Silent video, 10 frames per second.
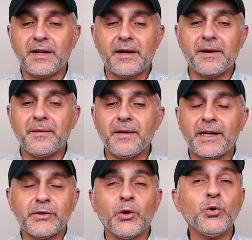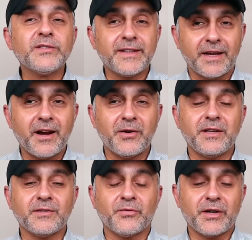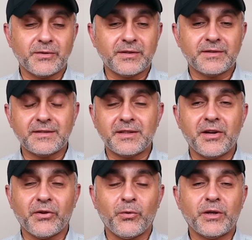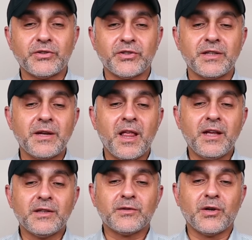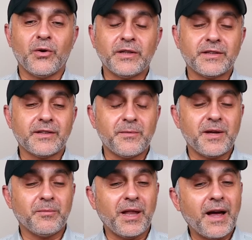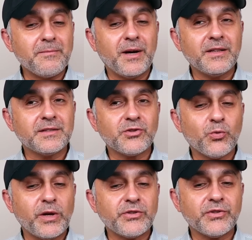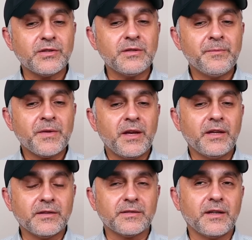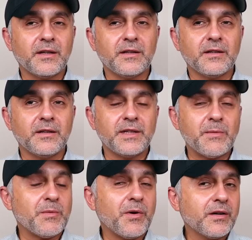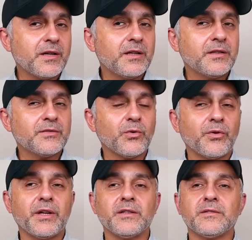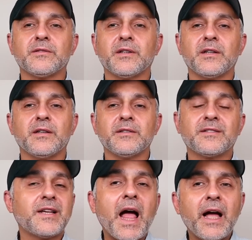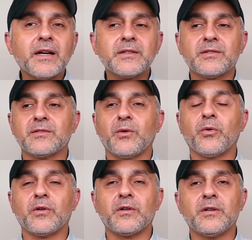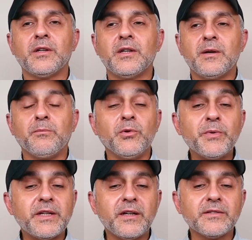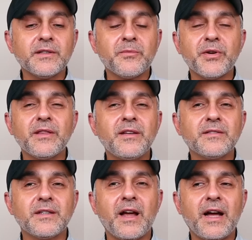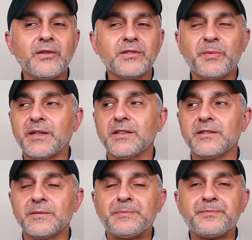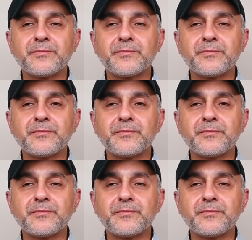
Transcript: Uh, I don't know who's gonna carry these fragrances, that's the other question. So is it gonna be a blind buy situation? Is uh, Neiman Marcus or is uh, Saks or Bloomingdale's going to bring these in-house because